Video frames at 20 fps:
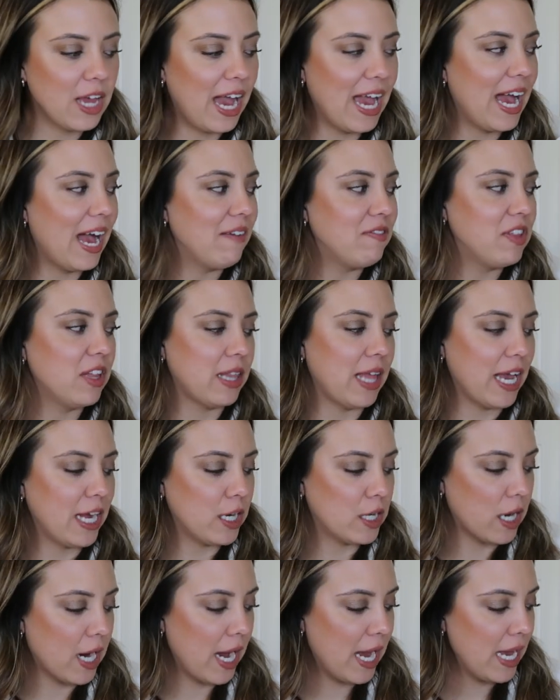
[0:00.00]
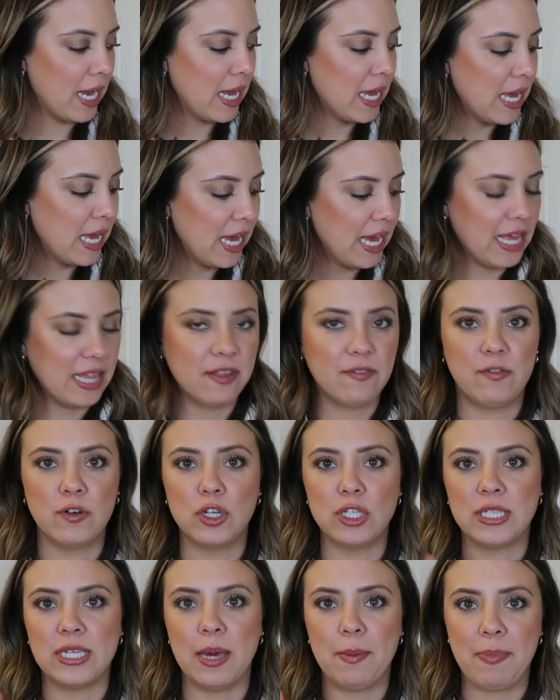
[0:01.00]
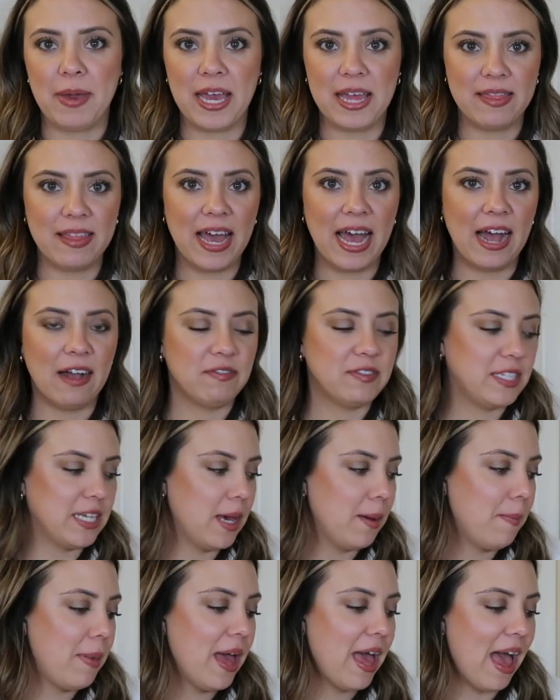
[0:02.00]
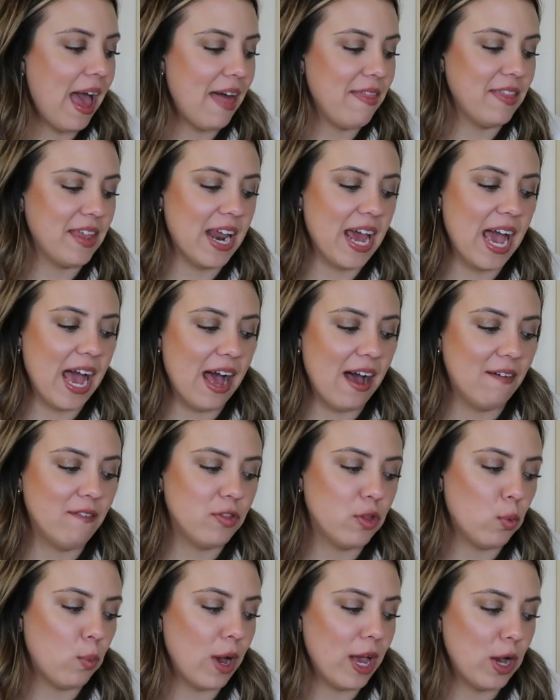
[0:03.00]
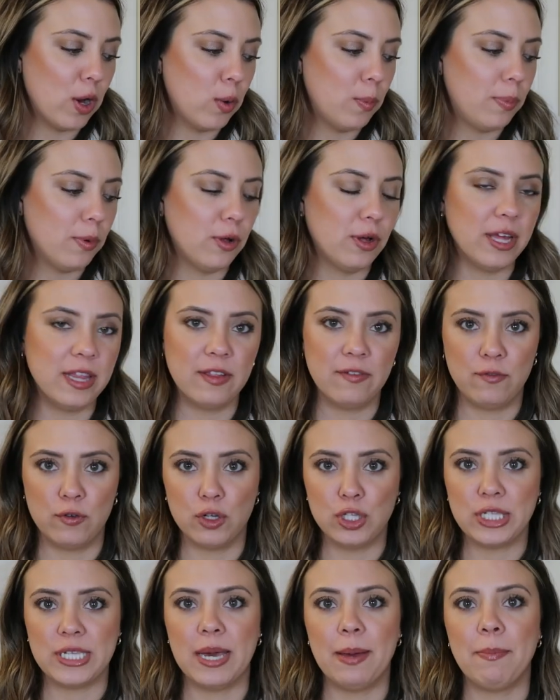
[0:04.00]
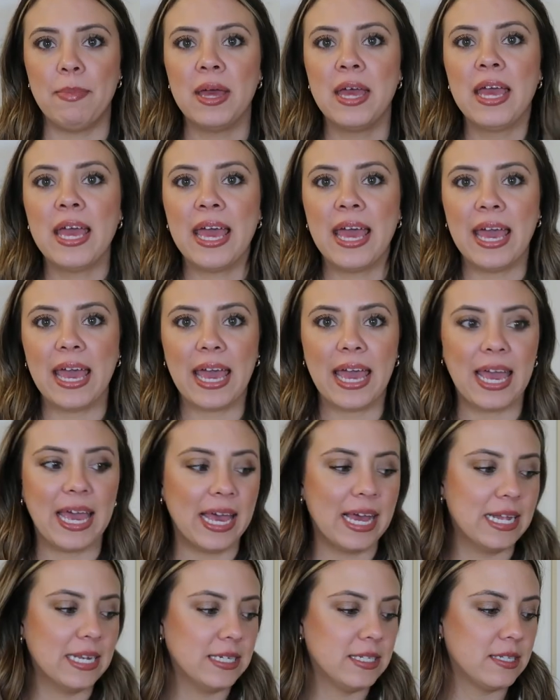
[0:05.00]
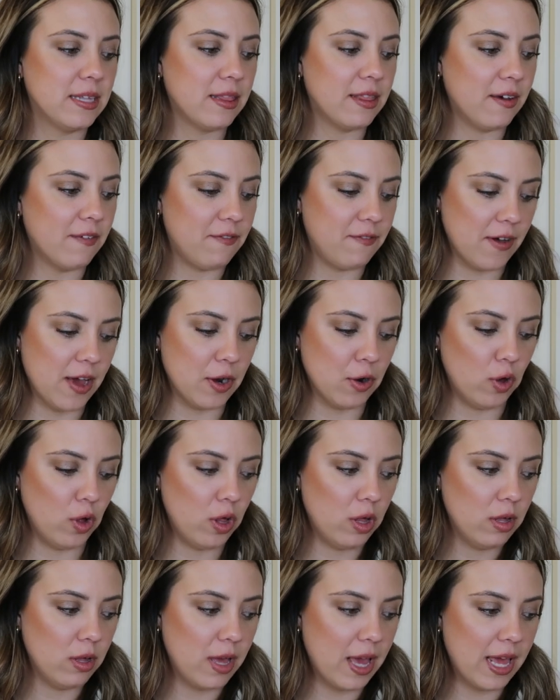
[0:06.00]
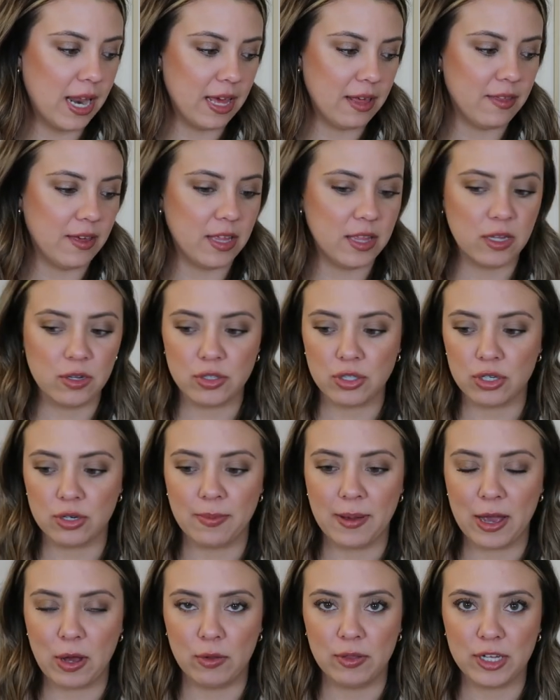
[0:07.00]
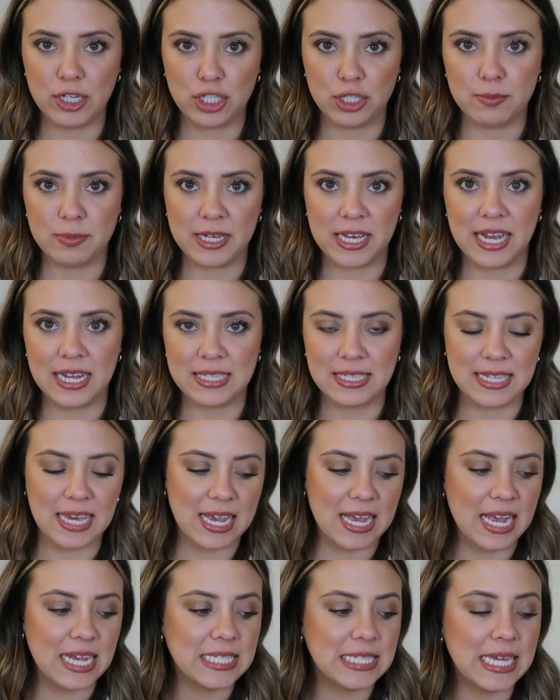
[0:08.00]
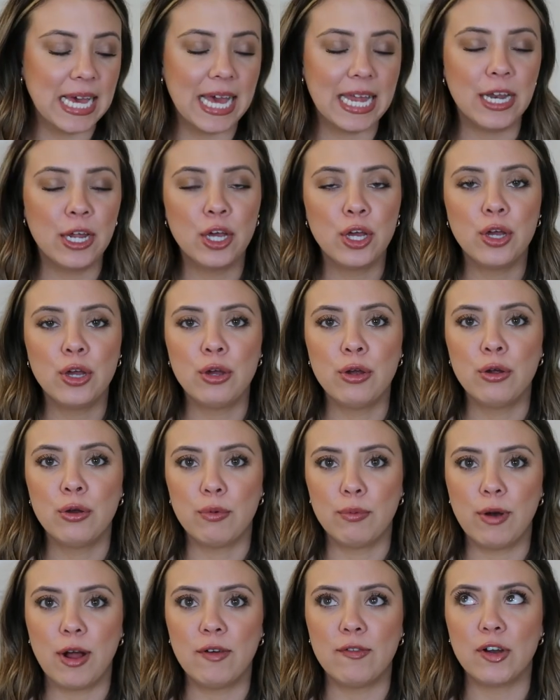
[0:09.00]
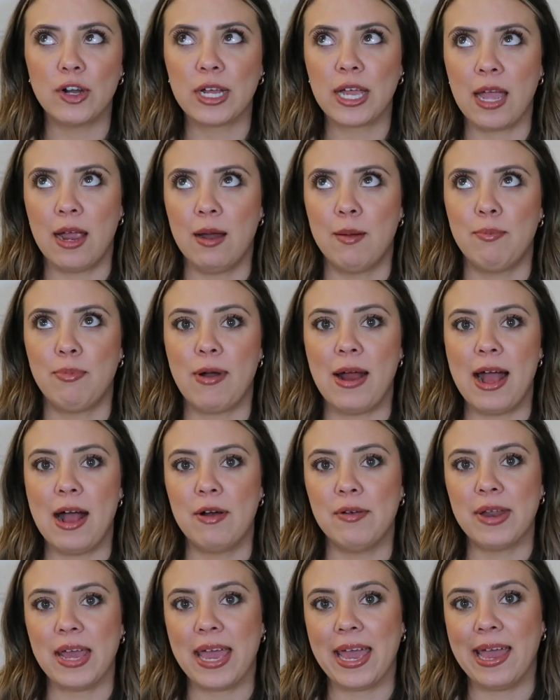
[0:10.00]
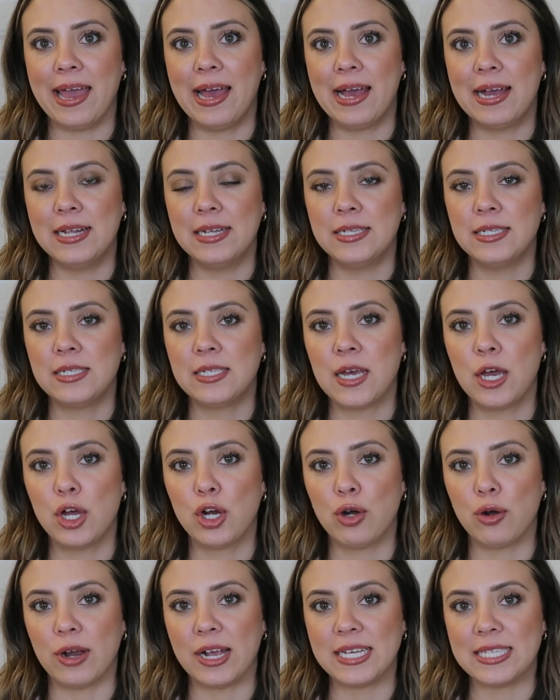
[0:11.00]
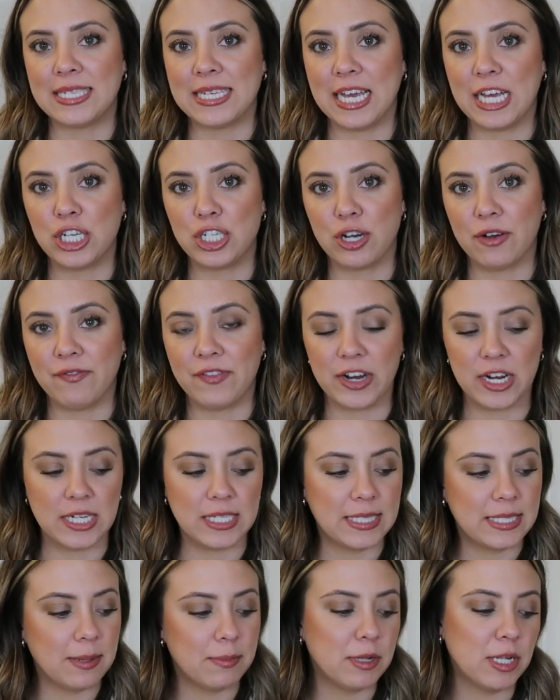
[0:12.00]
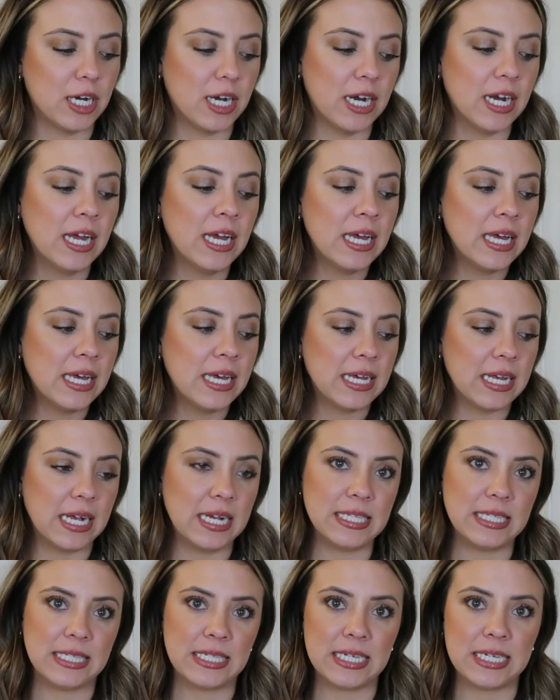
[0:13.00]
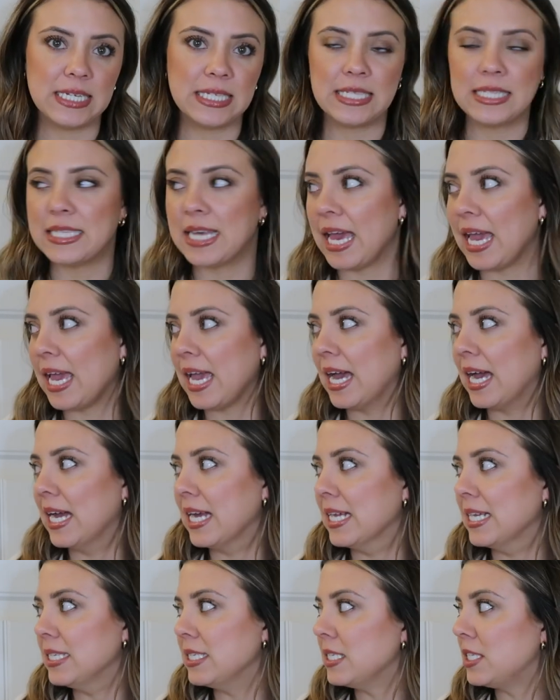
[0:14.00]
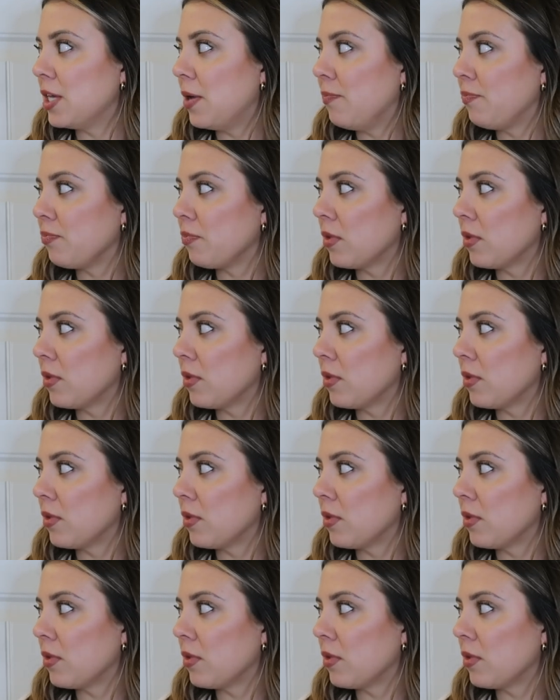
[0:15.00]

I have the Light Gray in the full zip and the half zip, and then I have the White Opal in the full zip and the funnel. And I think those are my only duplicates. Like I said, Rover, Cara Brown, and Gray Sage are very similar. Cassis and